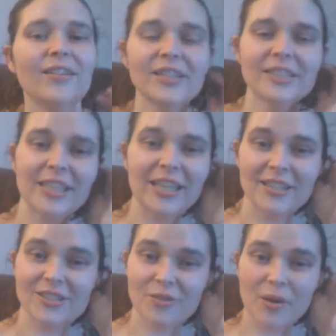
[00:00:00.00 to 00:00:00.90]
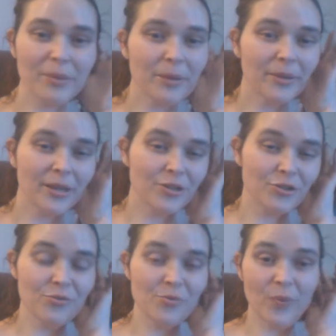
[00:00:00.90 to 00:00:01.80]
It's Shannon. So I'm coming at
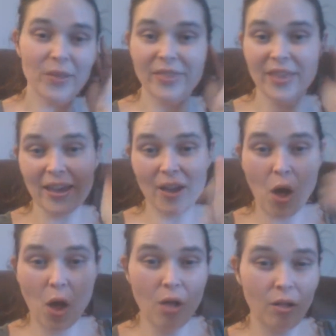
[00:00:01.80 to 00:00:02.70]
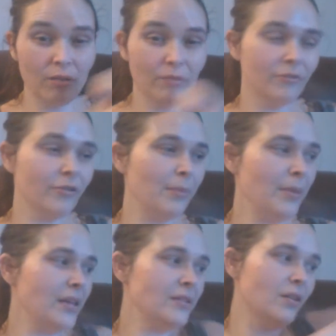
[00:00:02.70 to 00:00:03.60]
you with a haul from
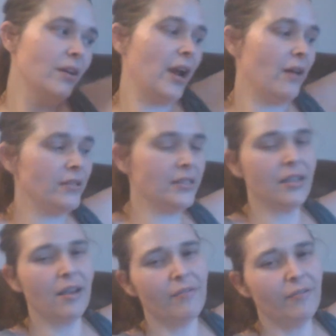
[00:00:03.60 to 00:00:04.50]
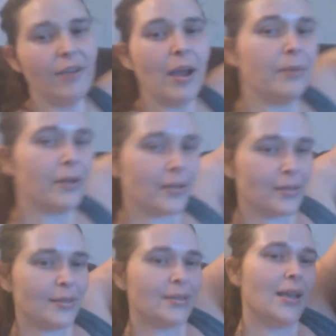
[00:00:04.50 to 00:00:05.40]
S R Harris
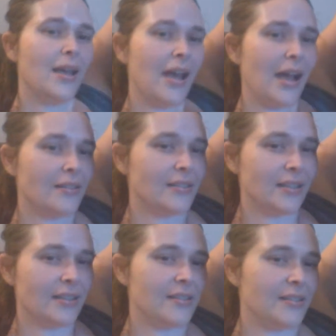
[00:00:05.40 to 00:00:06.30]
Fabrics outside of the